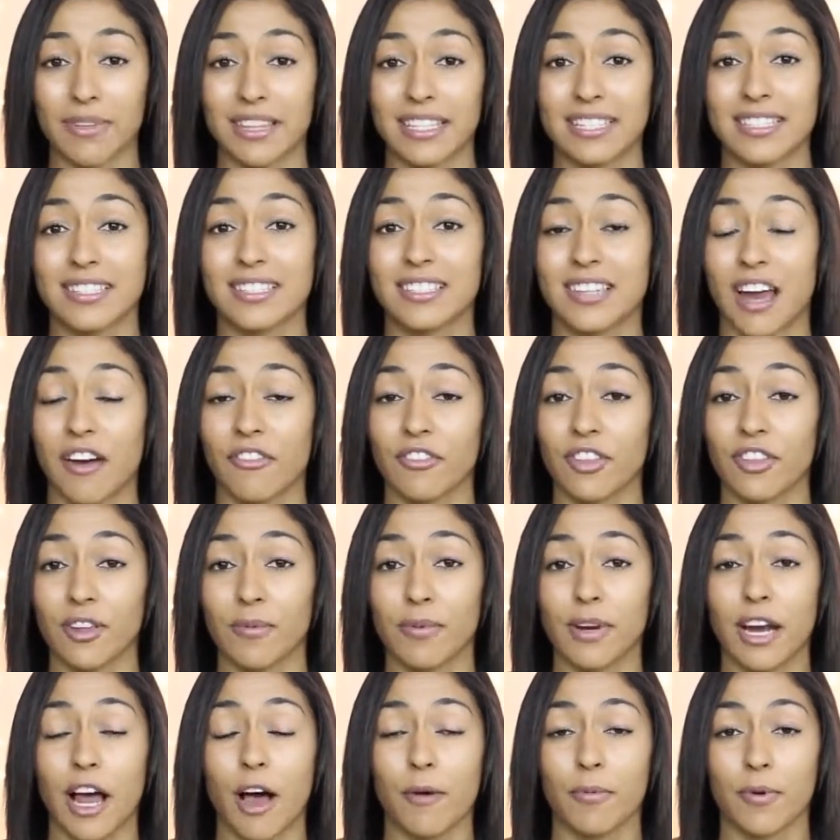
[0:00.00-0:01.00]
But this has definitely
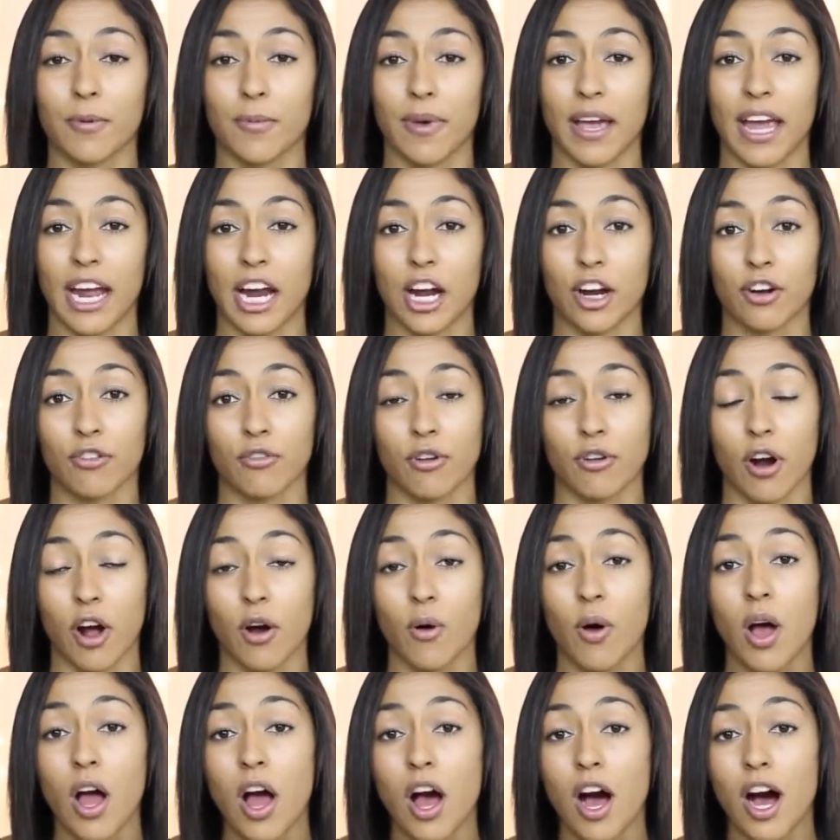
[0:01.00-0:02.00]
been helping my hair
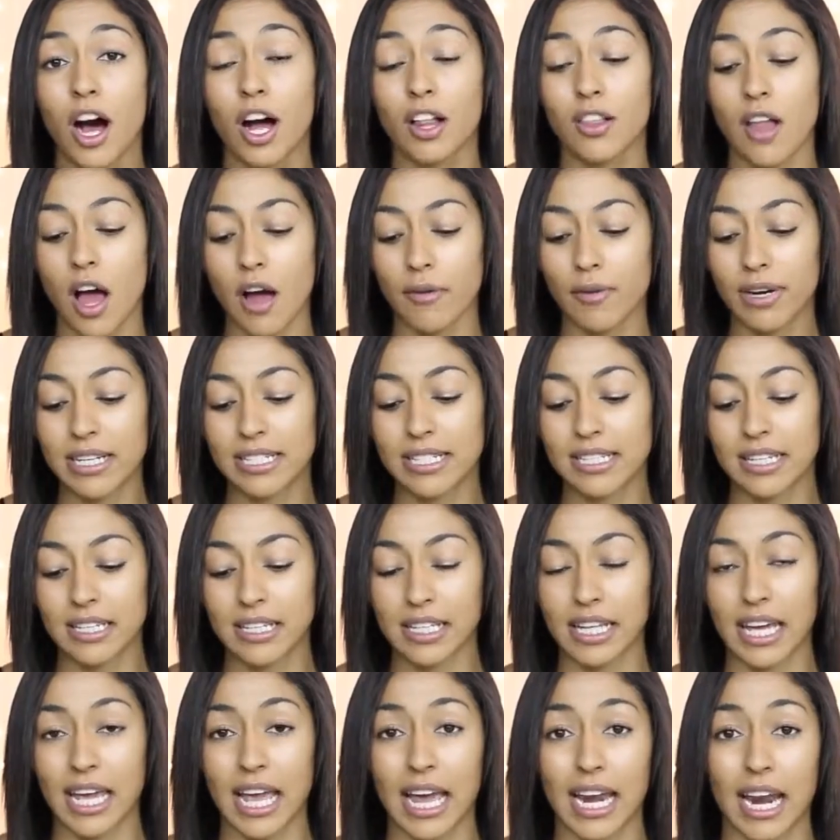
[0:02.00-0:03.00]
grow a lot
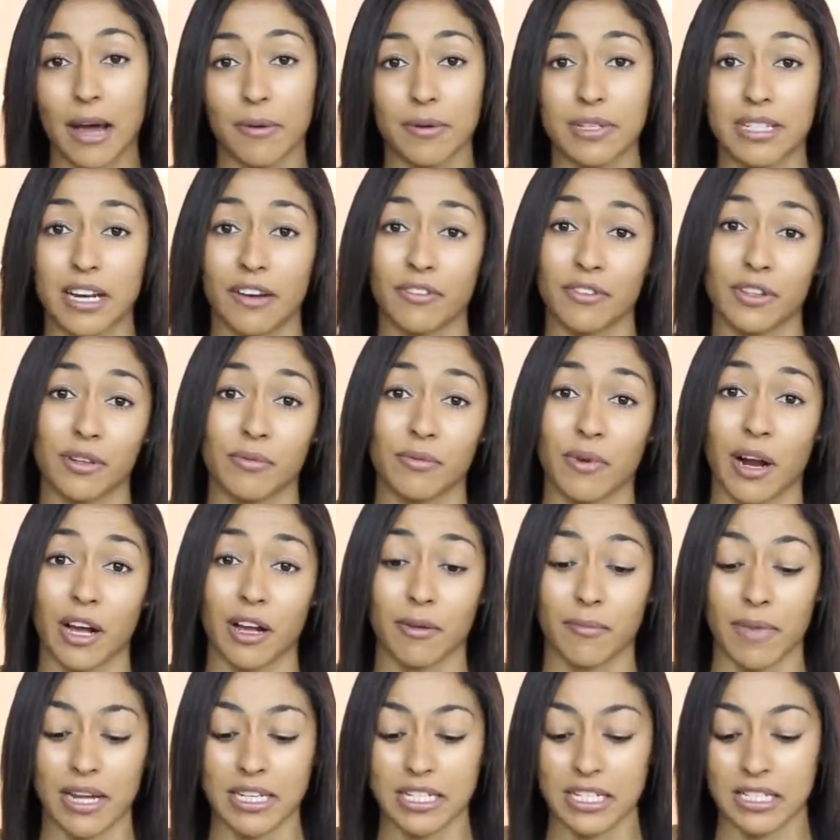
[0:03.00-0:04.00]
recently, and I would definitely
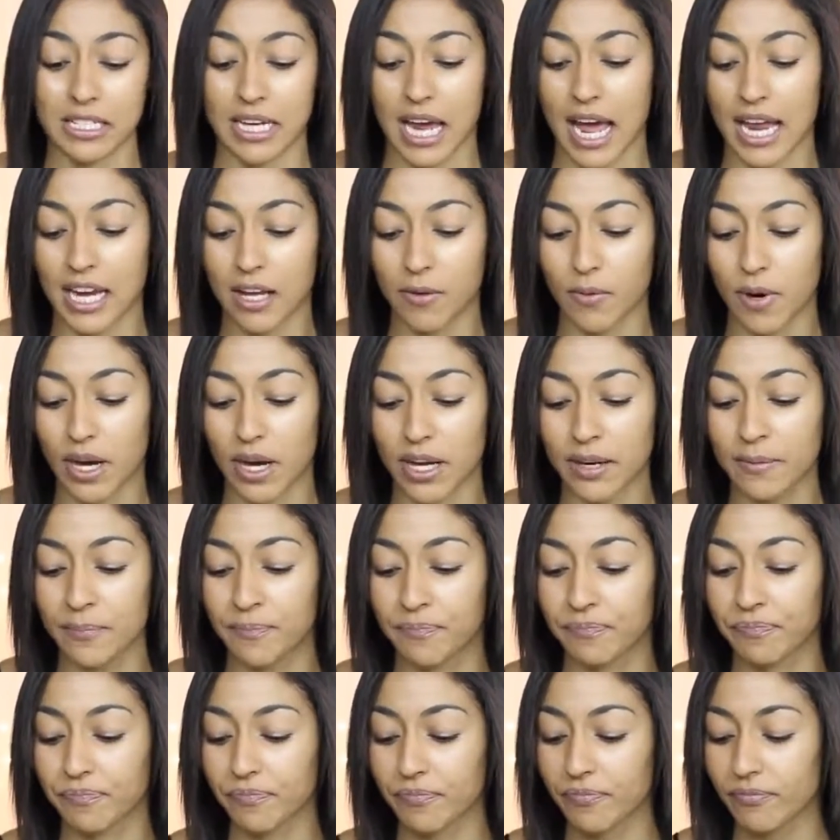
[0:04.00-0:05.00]
recommend it to anyone.
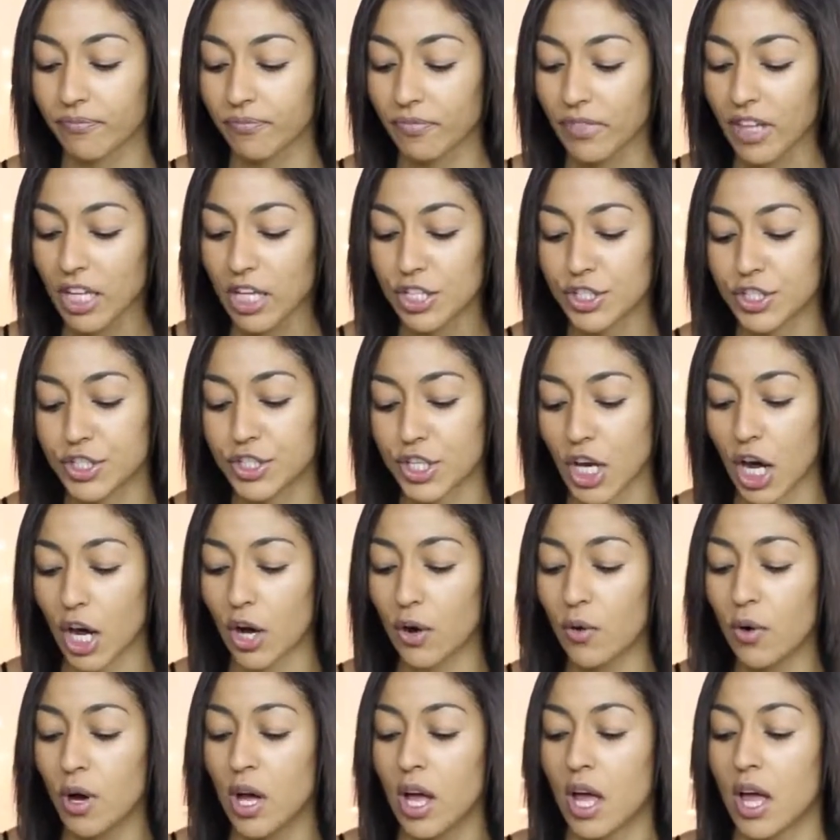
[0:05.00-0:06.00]

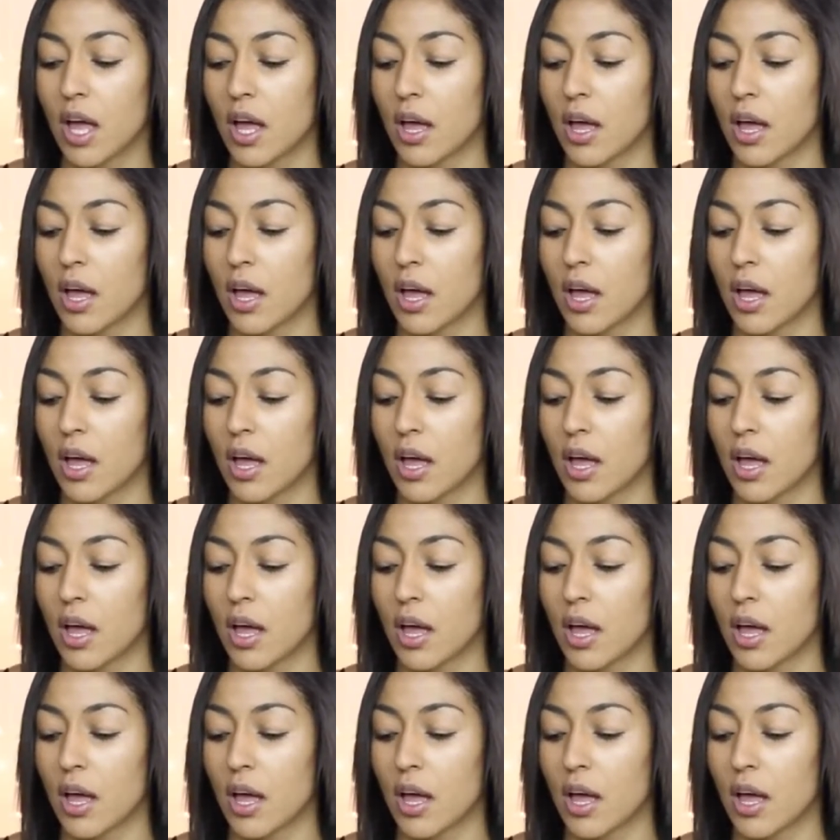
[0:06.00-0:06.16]
So